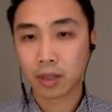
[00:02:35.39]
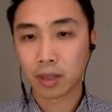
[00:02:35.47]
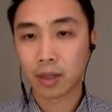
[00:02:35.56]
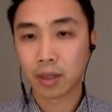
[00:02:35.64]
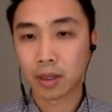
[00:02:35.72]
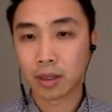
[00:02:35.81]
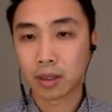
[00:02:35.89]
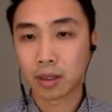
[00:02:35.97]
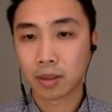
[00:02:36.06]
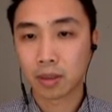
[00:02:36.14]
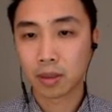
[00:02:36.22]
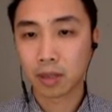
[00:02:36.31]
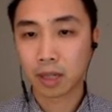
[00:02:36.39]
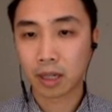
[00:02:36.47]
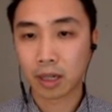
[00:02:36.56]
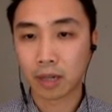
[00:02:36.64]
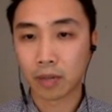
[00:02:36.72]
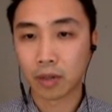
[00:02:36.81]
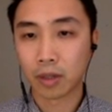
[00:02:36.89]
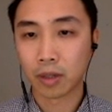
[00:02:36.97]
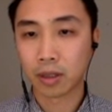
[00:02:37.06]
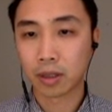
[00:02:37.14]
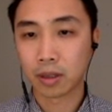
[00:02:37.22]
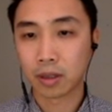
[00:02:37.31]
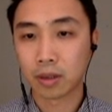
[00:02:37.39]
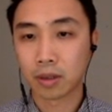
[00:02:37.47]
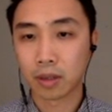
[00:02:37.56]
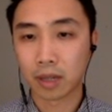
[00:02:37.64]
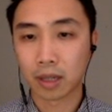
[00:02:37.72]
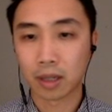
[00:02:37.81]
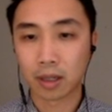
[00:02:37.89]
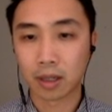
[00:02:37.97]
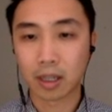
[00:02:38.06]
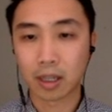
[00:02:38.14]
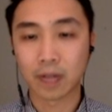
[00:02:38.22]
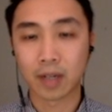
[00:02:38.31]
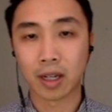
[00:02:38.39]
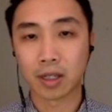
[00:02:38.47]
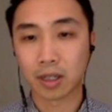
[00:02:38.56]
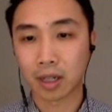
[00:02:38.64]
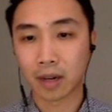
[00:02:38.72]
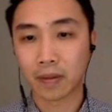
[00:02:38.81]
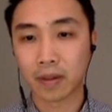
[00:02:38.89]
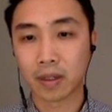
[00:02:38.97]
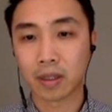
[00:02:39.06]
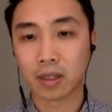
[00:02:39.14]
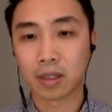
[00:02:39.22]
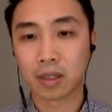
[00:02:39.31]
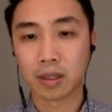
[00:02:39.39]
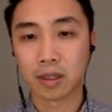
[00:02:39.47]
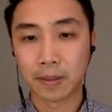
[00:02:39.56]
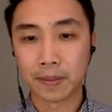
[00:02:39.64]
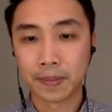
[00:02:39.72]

as well as clicking on one to look at their classification confidences.